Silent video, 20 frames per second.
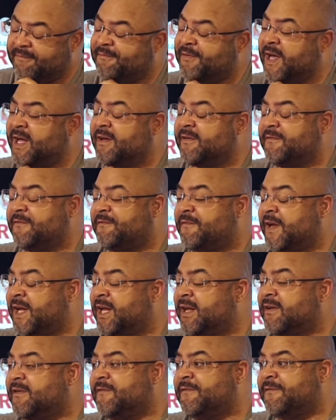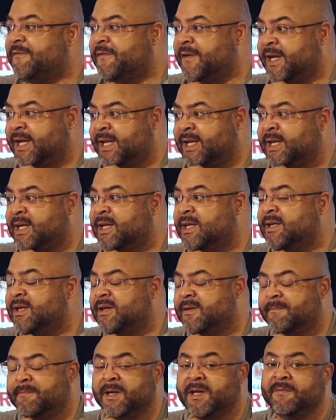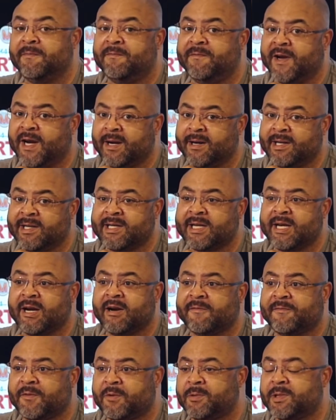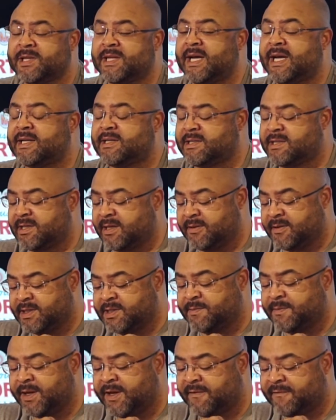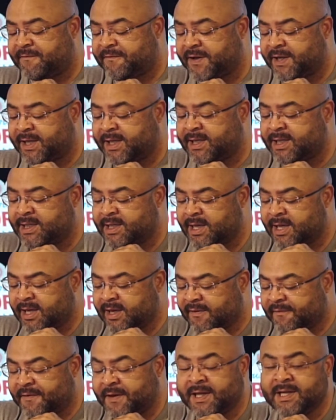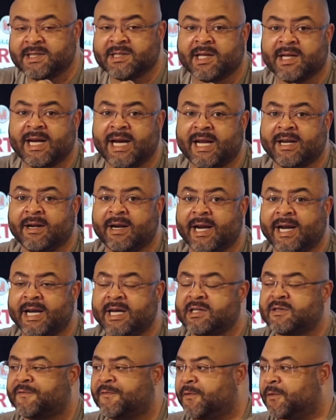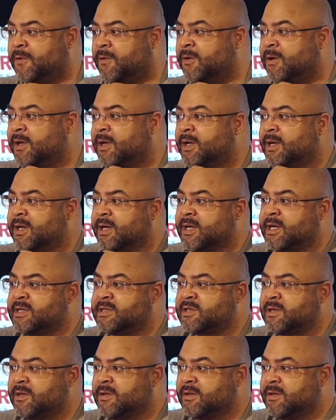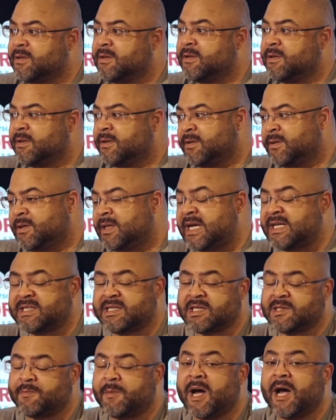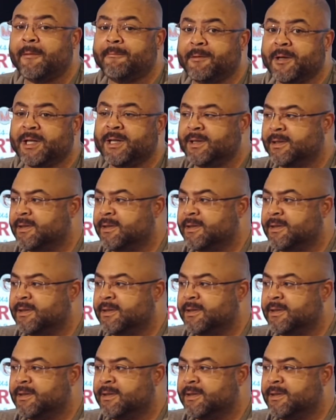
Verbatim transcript: Shout F- out to Jazz F- Prince. Philly, be very careful with that series, man. Philly, Philly's gonna have their hands full. Well, to, and that's just my opinion.